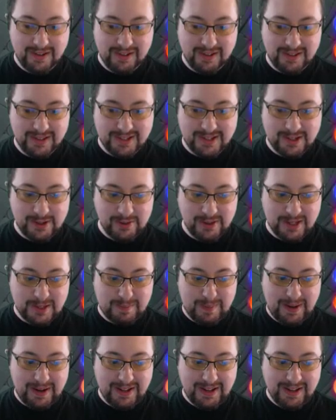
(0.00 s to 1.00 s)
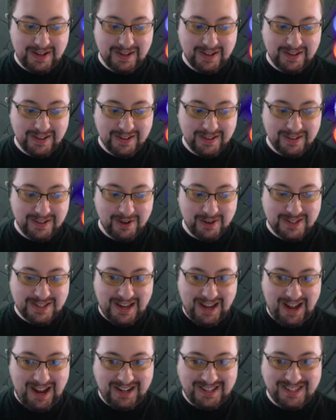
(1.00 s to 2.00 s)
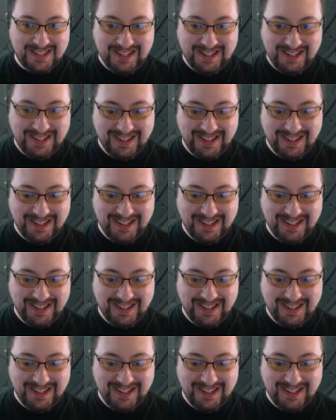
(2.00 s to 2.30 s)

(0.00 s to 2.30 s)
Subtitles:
Let's do this, buddy. No attacks.